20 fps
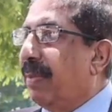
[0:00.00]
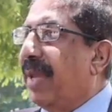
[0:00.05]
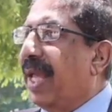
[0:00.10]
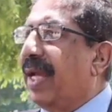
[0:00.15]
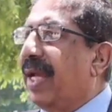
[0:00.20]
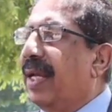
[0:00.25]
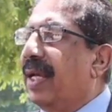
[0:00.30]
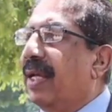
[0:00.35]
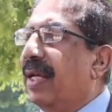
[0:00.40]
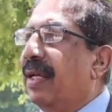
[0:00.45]
We
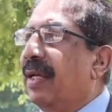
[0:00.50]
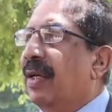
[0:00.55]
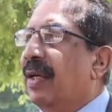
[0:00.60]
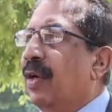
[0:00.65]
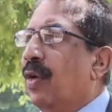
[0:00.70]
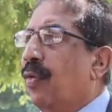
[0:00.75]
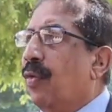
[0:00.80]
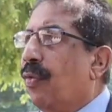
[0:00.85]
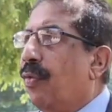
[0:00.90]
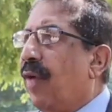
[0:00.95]
made a
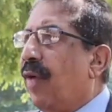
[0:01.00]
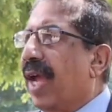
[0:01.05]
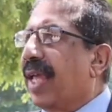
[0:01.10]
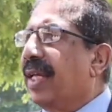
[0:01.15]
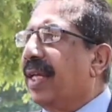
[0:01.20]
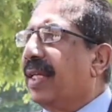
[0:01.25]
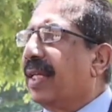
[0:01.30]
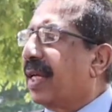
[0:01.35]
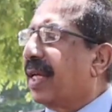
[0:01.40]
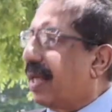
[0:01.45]

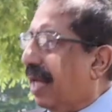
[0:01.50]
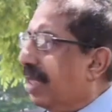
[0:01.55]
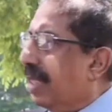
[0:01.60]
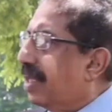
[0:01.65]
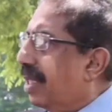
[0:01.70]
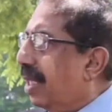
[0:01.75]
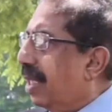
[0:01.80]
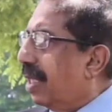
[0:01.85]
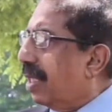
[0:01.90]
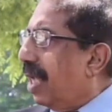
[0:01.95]
fine
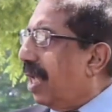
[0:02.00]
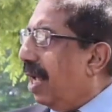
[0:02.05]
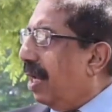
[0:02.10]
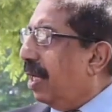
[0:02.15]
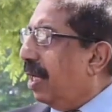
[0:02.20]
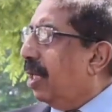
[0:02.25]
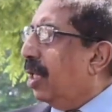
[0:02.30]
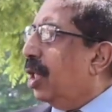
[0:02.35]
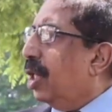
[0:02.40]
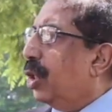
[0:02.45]

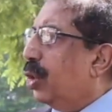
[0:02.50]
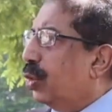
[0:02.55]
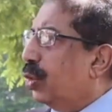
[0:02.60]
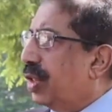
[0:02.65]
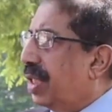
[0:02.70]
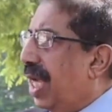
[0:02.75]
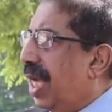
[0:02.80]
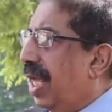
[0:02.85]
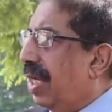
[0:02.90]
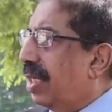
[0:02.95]
criteria
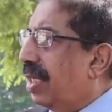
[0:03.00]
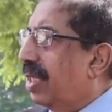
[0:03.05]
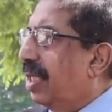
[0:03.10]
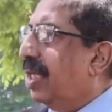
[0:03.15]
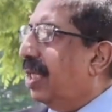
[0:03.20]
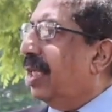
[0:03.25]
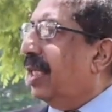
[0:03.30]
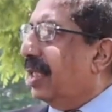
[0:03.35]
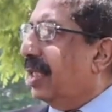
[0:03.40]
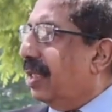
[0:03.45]
to select
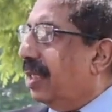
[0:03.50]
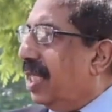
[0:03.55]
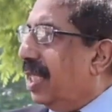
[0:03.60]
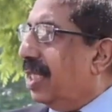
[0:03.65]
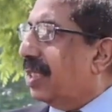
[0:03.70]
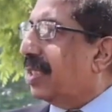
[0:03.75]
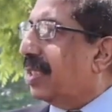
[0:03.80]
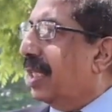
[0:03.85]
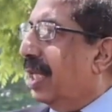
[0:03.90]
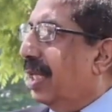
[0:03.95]

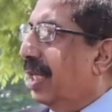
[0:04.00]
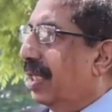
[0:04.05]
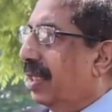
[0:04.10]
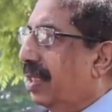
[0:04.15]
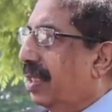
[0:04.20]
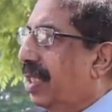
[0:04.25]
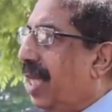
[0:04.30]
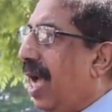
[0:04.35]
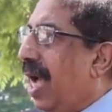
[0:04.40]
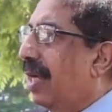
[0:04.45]
these
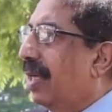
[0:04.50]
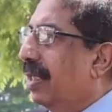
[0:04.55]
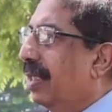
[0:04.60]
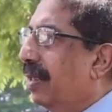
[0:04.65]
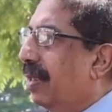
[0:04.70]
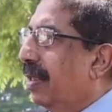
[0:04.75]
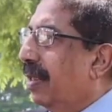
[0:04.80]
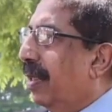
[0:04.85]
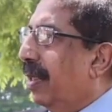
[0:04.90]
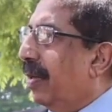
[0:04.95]

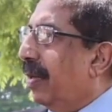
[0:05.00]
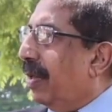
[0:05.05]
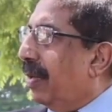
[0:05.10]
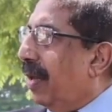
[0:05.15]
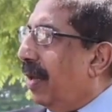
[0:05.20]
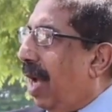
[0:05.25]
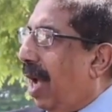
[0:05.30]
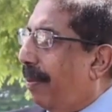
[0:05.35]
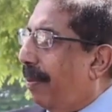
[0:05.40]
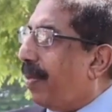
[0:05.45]
young,
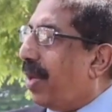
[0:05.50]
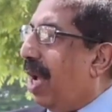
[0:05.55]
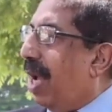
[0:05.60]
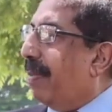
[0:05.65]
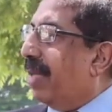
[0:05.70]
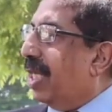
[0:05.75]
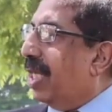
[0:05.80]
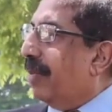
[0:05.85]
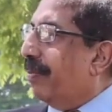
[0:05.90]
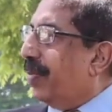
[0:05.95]

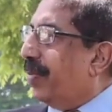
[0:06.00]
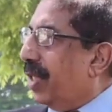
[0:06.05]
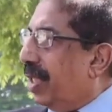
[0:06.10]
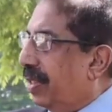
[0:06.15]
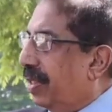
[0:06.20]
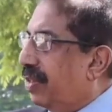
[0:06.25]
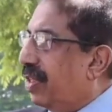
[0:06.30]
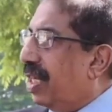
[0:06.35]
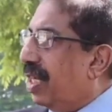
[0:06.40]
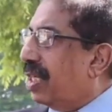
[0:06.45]
upcoming
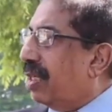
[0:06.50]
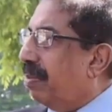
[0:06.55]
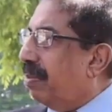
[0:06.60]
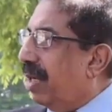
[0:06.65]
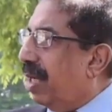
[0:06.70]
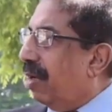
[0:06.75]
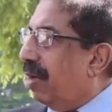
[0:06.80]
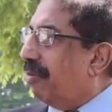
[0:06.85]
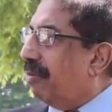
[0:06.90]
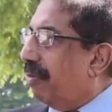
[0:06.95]

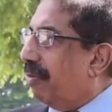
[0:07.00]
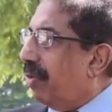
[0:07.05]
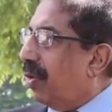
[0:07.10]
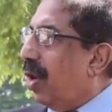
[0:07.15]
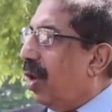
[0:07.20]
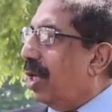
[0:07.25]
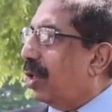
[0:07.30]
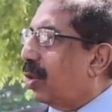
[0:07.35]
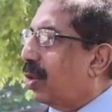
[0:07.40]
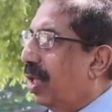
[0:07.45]
gentlemen of
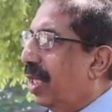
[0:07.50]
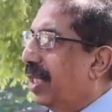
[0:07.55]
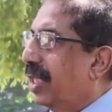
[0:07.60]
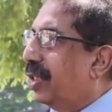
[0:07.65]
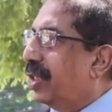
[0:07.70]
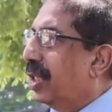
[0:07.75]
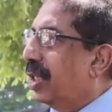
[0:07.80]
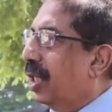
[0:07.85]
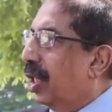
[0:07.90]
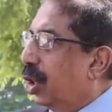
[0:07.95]
Royal
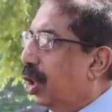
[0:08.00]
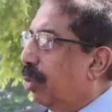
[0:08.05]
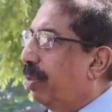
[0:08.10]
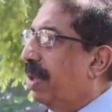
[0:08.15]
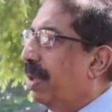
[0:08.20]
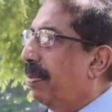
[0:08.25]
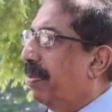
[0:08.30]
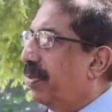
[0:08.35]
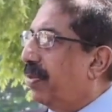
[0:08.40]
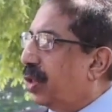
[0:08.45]
College
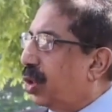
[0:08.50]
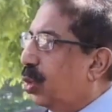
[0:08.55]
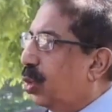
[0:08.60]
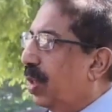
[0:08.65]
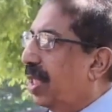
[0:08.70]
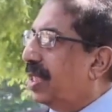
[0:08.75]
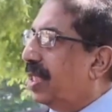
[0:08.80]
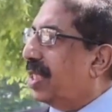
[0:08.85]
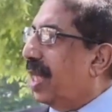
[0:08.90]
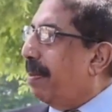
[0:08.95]
to be
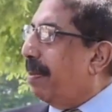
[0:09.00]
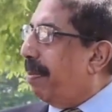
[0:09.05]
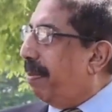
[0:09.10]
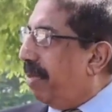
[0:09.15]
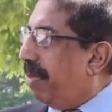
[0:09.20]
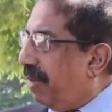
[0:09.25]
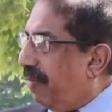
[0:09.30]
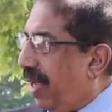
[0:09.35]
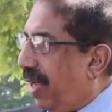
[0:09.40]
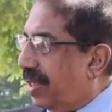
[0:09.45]
stewards
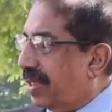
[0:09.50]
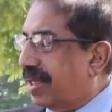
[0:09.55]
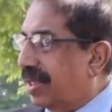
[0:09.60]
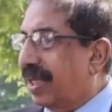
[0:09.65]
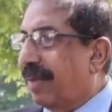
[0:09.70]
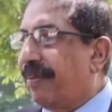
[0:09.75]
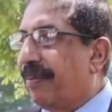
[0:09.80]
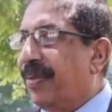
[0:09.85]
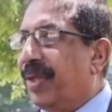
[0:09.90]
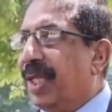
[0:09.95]
and
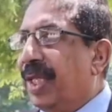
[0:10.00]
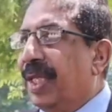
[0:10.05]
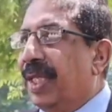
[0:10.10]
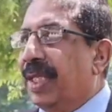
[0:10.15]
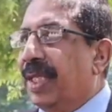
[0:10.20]
prefects.